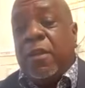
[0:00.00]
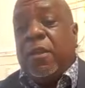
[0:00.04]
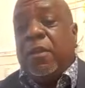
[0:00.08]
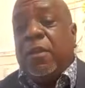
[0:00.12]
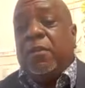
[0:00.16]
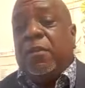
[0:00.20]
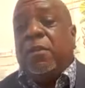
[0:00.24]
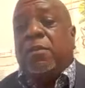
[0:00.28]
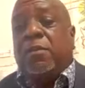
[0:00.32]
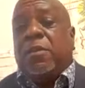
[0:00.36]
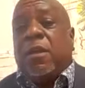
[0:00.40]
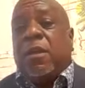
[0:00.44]

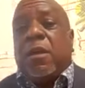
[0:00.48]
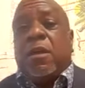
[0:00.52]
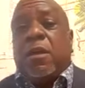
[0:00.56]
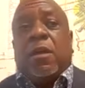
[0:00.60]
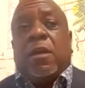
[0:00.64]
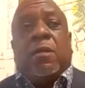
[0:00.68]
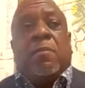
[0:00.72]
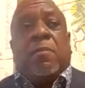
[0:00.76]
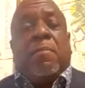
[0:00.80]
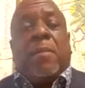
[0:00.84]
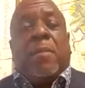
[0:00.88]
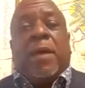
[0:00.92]
you're
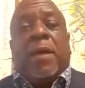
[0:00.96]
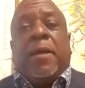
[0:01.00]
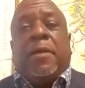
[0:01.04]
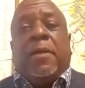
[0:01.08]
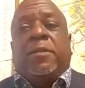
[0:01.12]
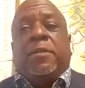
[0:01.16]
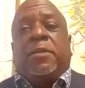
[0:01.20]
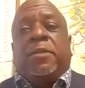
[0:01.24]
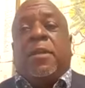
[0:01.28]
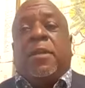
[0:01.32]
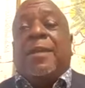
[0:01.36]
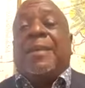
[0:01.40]
talking
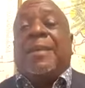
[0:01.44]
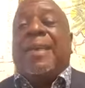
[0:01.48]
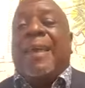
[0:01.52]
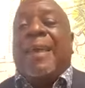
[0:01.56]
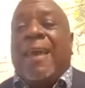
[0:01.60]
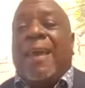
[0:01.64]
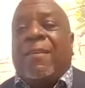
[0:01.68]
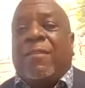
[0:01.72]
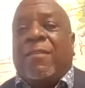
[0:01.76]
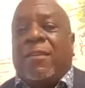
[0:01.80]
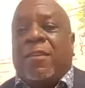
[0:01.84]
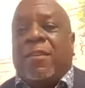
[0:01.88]
about uh,
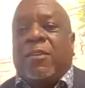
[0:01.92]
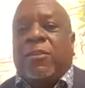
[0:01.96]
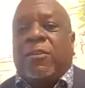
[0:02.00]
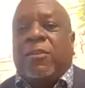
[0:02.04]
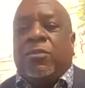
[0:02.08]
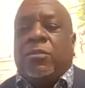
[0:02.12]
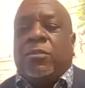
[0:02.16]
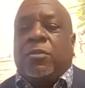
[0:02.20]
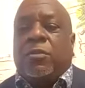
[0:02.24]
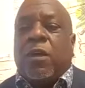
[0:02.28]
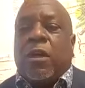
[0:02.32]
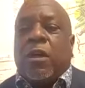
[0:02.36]

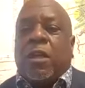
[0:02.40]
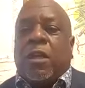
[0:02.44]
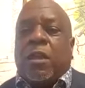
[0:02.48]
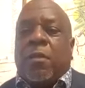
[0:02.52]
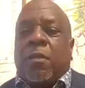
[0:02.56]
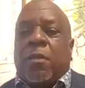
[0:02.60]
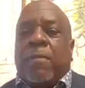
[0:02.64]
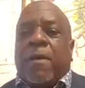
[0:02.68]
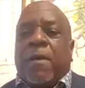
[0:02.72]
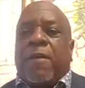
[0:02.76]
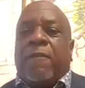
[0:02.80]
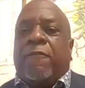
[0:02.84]
Catholics. You're talking
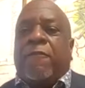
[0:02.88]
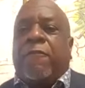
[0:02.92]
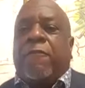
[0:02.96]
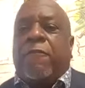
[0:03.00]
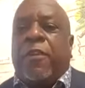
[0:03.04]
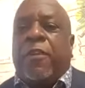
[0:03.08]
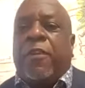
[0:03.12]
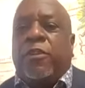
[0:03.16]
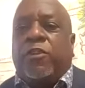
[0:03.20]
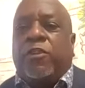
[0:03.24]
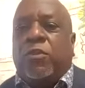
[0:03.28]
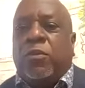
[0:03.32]
about
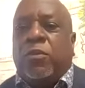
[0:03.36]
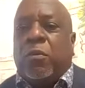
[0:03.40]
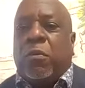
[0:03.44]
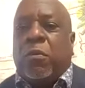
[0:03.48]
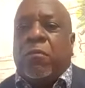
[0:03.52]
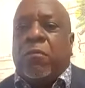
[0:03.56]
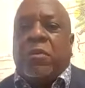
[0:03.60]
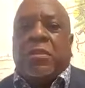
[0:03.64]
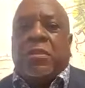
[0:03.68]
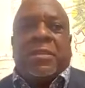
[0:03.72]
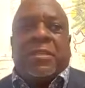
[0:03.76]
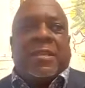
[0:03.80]
French who
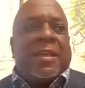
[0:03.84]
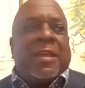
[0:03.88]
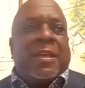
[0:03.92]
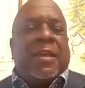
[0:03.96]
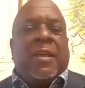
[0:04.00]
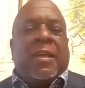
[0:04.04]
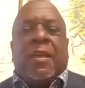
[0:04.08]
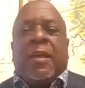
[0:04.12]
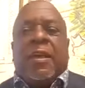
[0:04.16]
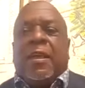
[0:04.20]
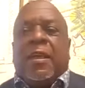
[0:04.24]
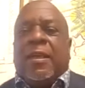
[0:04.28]
are
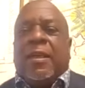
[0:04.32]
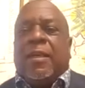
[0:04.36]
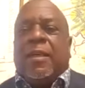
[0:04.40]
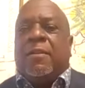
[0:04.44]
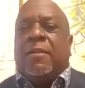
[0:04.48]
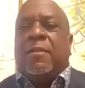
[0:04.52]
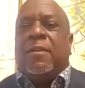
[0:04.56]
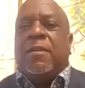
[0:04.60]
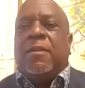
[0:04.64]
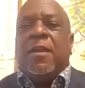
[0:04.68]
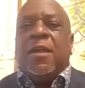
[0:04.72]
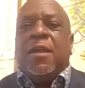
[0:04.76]
risque
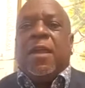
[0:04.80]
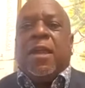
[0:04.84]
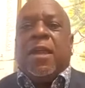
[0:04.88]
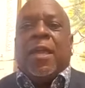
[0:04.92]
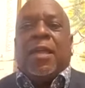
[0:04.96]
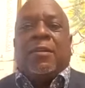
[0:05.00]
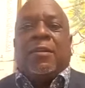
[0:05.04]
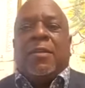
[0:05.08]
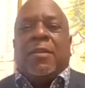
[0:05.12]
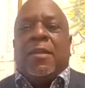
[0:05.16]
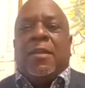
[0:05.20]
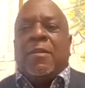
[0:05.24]
and
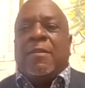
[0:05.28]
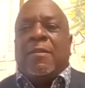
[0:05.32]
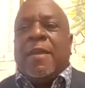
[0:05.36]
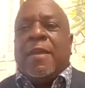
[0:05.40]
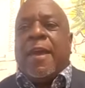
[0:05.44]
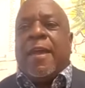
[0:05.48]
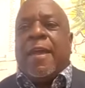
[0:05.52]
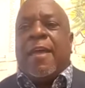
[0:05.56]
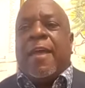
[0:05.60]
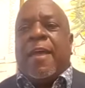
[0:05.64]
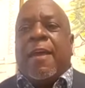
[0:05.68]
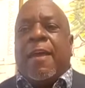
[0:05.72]
and did
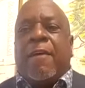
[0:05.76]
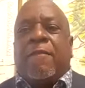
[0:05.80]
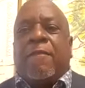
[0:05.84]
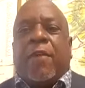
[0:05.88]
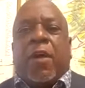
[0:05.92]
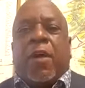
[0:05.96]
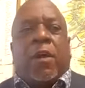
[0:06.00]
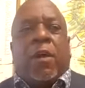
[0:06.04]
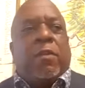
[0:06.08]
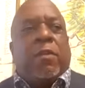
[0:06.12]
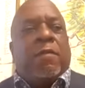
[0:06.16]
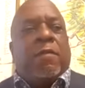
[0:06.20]
not have
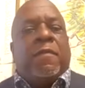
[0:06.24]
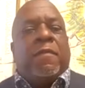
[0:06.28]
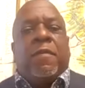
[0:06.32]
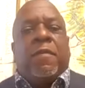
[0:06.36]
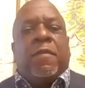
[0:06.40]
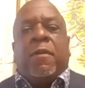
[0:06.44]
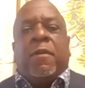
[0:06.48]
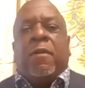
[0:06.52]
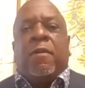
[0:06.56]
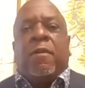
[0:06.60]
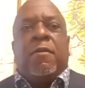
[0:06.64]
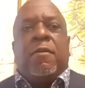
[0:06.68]
all of
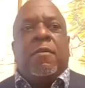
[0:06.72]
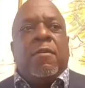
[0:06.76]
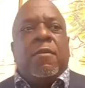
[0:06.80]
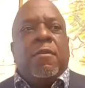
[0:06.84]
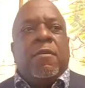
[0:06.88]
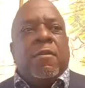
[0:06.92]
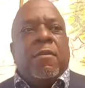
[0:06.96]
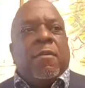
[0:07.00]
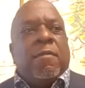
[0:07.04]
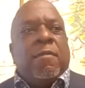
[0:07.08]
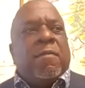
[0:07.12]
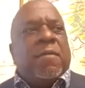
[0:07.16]
the
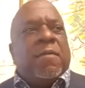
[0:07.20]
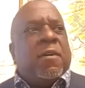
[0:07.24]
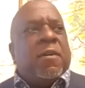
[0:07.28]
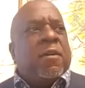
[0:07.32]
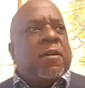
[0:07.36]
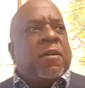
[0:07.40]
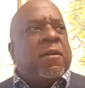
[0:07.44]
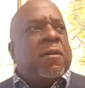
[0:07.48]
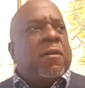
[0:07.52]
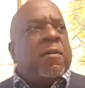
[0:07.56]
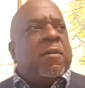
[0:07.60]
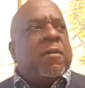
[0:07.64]

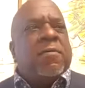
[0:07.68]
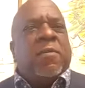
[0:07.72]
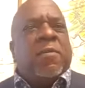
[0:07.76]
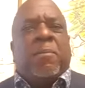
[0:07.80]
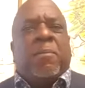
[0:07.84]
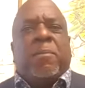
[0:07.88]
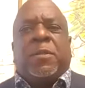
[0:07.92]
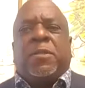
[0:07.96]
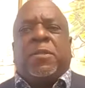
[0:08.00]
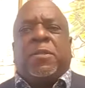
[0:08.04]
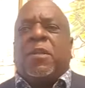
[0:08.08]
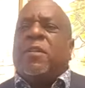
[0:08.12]
the the
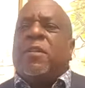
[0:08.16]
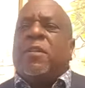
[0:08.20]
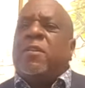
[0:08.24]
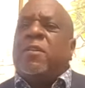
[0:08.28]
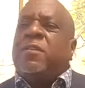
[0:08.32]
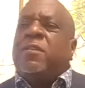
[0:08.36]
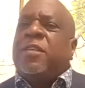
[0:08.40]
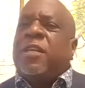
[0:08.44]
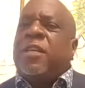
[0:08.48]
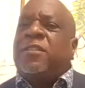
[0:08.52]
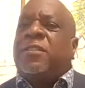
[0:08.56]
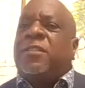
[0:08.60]

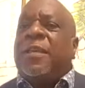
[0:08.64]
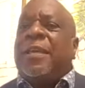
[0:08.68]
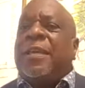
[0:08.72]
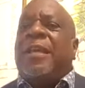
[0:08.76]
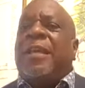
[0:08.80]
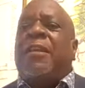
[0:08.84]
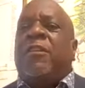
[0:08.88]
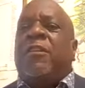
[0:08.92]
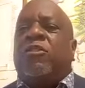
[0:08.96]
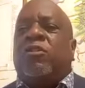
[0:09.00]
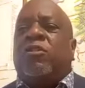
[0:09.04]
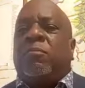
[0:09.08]
particulars as the
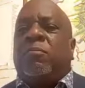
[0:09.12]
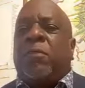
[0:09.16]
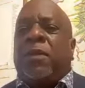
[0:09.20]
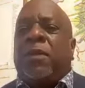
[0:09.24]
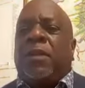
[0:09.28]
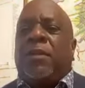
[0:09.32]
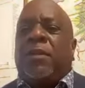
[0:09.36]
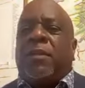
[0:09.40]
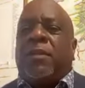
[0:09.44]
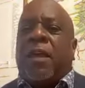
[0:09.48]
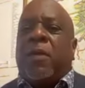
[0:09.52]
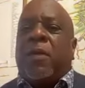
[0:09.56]

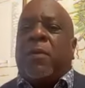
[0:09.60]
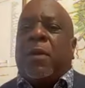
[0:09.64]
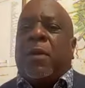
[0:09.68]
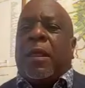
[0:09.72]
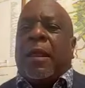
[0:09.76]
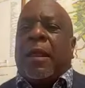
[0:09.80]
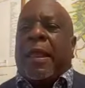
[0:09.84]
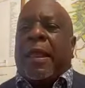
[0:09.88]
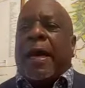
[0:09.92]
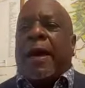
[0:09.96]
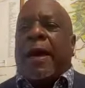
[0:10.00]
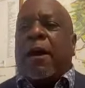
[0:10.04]
Englishmen. They would
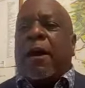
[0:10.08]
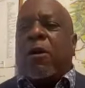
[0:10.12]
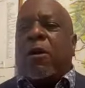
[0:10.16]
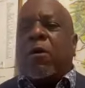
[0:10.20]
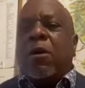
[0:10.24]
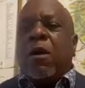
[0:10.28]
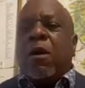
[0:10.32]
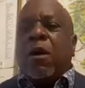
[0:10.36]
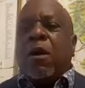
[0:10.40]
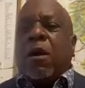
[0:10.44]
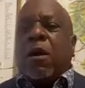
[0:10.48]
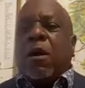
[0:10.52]

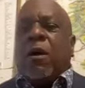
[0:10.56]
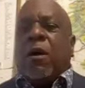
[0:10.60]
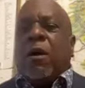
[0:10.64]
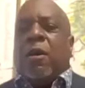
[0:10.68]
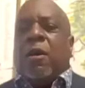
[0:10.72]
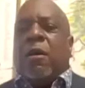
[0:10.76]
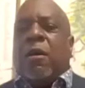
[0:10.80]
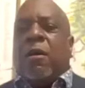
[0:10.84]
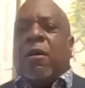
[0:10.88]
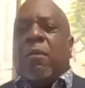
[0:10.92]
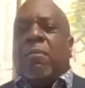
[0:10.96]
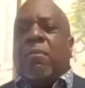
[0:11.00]
allow
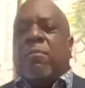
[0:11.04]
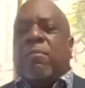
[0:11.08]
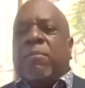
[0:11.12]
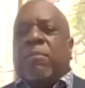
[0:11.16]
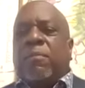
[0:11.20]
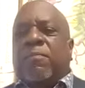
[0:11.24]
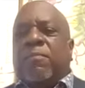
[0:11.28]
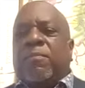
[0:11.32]
um,